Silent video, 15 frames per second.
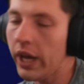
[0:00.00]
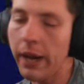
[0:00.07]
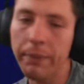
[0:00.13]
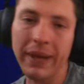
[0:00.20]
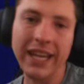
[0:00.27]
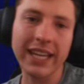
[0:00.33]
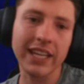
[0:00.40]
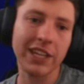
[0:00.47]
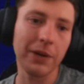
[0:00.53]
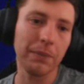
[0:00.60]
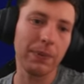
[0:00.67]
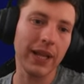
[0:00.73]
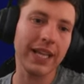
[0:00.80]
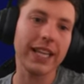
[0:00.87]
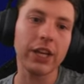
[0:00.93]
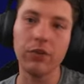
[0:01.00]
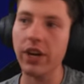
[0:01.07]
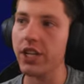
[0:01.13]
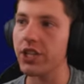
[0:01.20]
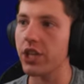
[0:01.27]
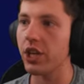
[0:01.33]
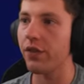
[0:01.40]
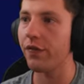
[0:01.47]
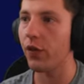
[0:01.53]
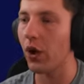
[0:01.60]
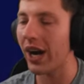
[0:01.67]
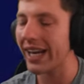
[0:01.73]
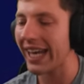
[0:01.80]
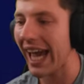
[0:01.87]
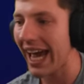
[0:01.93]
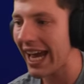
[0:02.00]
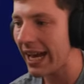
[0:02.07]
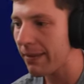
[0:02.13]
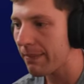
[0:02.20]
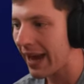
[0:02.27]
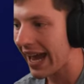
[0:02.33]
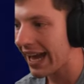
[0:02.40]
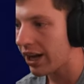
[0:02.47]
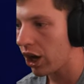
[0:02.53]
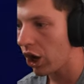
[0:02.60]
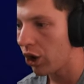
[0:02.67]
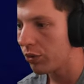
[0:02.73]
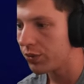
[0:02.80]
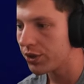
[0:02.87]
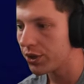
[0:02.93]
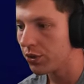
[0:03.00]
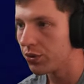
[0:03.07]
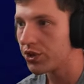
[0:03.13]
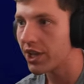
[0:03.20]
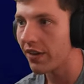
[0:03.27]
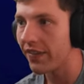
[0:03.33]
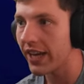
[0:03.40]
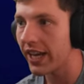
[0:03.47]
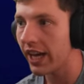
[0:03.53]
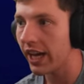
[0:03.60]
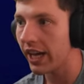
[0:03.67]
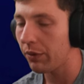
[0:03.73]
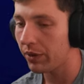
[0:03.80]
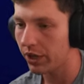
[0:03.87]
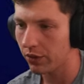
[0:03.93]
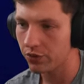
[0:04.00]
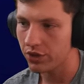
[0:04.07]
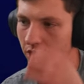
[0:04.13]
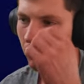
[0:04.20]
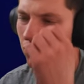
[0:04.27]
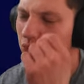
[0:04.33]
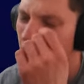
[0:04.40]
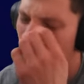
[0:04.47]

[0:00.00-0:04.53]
We are being completely rested for our game at home to Sevilla, and we lose.